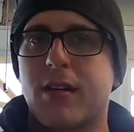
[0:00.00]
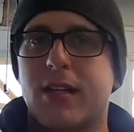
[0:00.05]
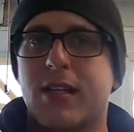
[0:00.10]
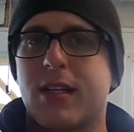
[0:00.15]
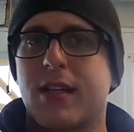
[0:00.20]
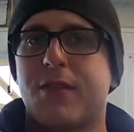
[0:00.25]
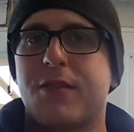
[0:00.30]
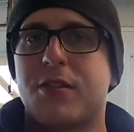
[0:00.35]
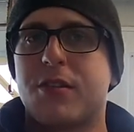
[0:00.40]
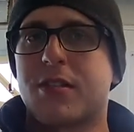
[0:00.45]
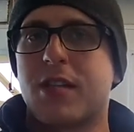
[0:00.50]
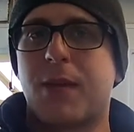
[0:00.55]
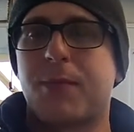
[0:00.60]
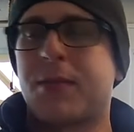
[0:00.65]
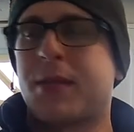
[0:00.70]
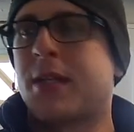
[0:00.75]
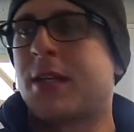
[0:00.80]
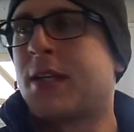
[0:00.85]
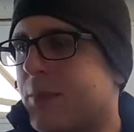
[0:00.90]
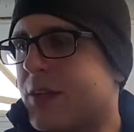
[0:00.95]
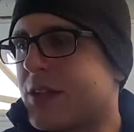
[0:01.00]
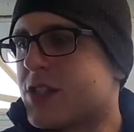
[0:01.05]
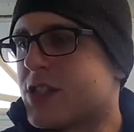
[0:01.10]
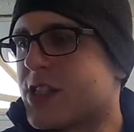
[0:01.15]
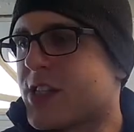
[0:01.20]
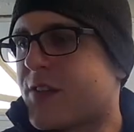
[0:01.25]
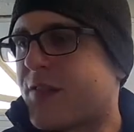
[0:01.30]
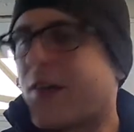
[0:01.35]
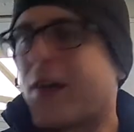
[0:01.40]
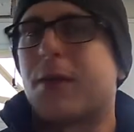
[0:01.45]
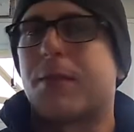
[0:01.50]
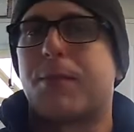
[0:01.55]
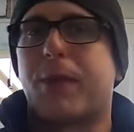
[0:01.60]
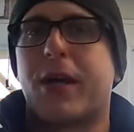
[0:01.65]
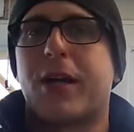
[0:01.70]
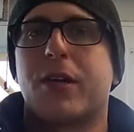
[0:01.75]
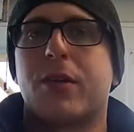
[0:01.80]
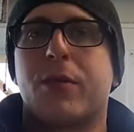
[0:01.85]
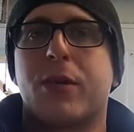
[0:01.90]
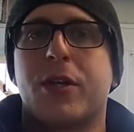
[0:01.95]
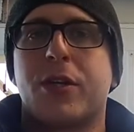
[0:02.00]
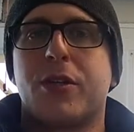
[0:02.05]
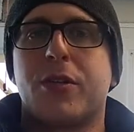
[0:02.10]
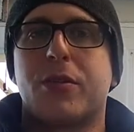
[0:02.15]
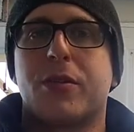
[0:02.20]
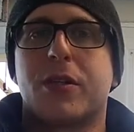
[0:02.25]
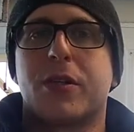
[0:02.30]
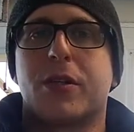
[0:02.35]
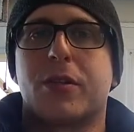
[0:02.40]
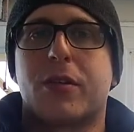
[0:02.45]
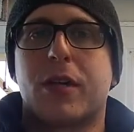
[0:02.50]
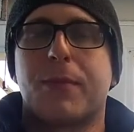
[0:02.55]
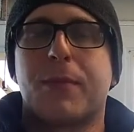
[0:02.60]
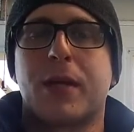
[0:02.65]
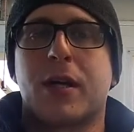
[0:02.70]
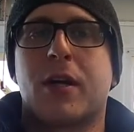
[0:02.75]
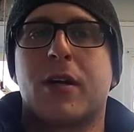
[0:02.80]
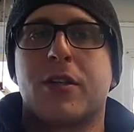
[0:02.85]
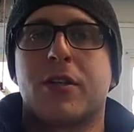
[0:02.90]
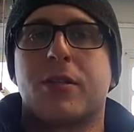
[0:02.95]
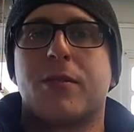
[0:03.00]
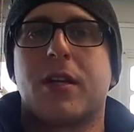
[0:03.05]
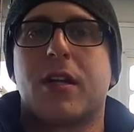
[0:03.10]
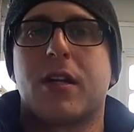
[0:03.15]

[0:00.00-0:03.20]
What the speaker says: It gave you something, it just felt better when you were gripping onto a